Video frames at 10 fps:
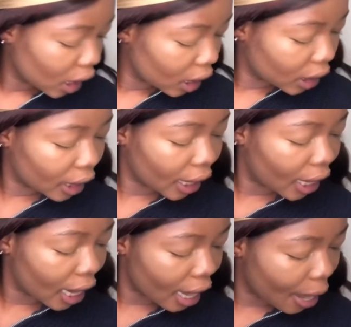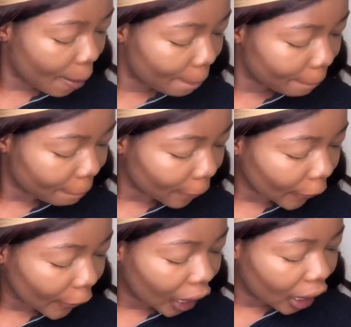stay calm
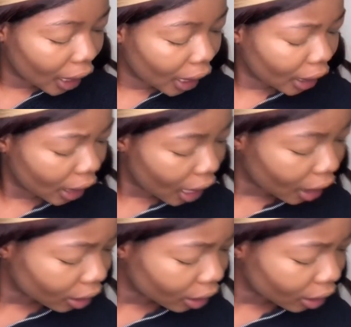and yeah